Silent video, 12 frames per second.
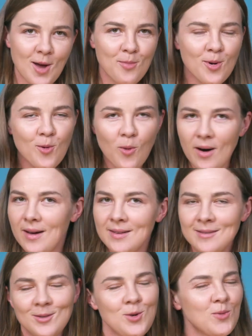number
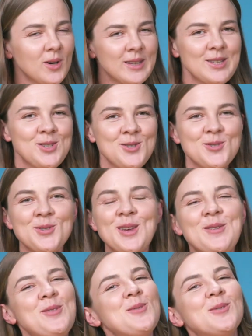one you want to do
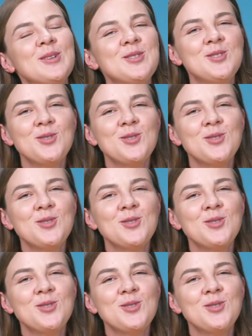if you want